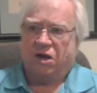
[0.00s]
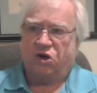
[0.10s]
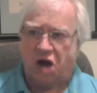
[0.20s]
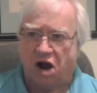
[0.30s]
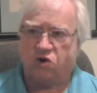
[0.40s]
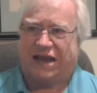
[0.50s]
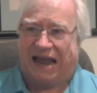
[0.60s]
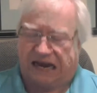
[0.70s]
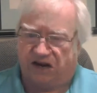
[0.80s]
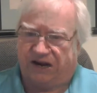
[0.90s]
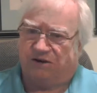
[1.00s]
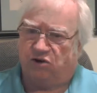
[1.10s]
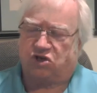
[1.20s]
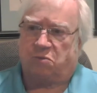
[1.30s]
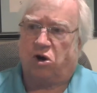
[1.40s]
No candidate who
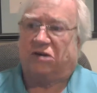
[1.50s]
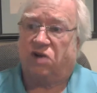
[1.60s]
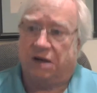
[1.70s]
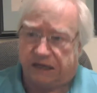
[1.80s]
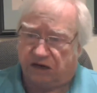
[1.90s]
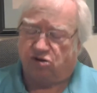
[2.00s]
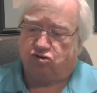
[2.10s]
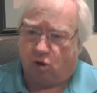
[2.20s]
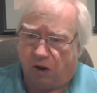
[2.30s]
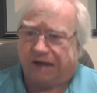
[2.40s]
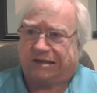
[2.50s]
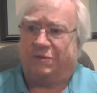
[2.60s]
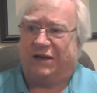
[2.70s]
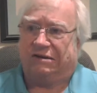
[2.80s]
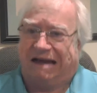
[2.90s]
supports gun control ought to be
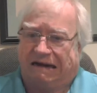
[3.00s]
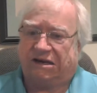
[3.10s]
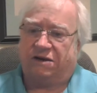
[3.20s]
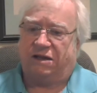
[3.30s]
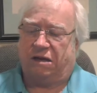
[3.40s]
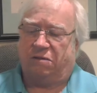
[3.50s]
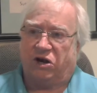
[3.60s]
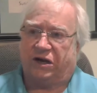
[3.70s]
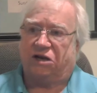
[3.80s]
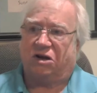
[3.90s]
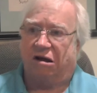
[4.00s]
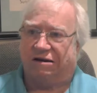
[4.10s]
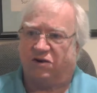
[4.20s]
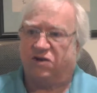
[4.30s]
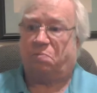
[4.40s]
elected to the American
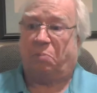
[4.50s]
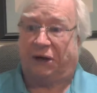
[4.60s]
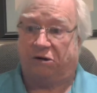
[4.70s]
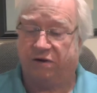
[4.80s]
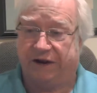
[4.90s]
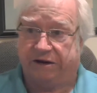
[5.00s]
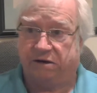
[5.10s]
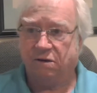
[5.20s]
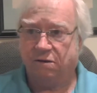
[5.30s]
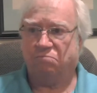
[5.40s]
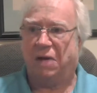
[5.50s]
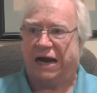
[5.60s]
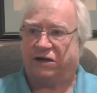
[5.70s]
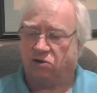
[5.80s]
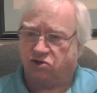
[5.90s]
Congress, period.
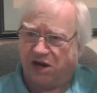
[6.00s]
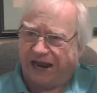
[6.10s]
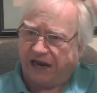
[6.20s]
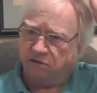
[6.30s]
Michael J.